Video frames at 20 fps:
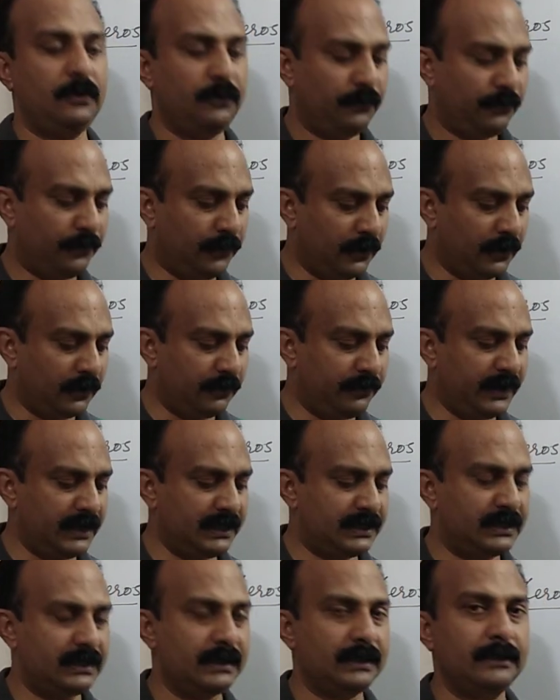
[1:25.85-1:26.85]
for
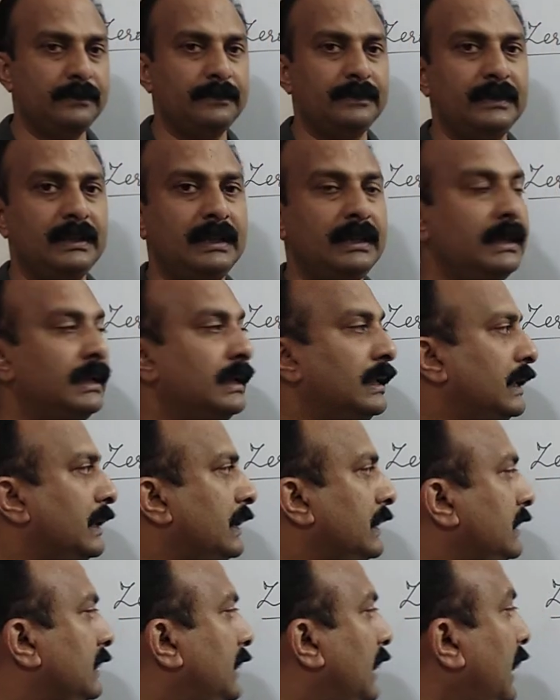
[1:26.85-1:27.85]
which
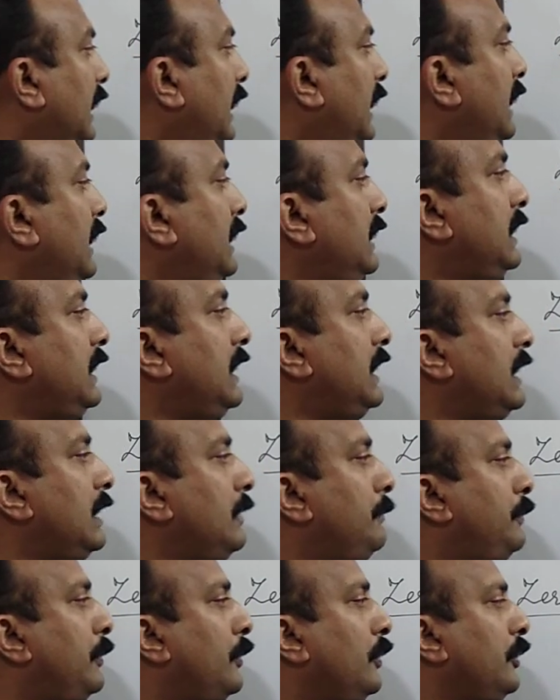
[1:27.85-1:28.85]
the
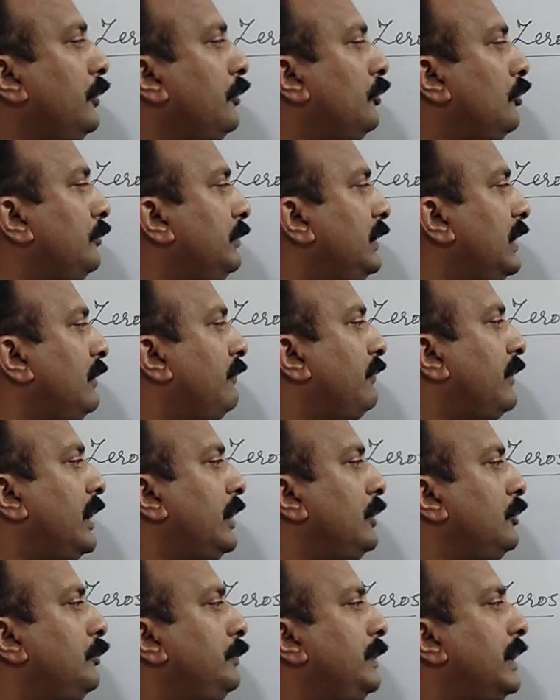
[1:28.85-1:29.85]
entire polynomial
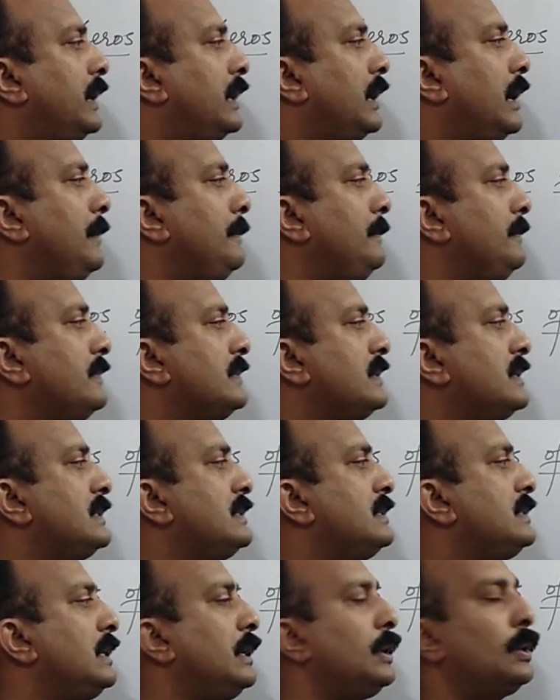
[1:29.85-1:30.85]
value becomes
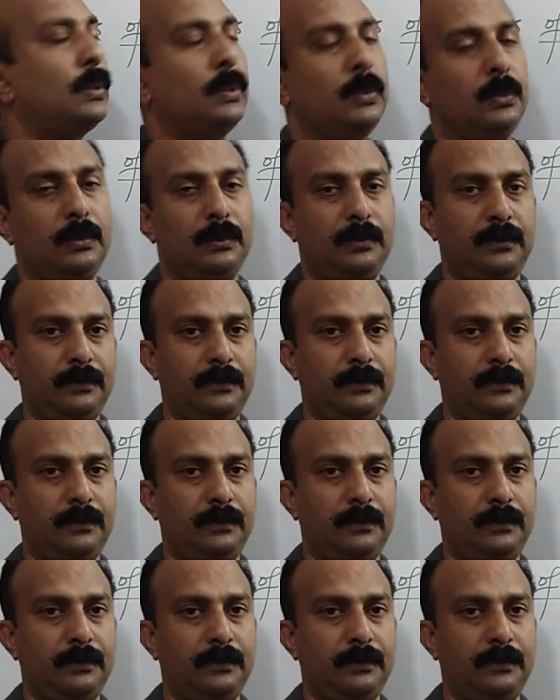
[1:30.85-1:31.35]
0.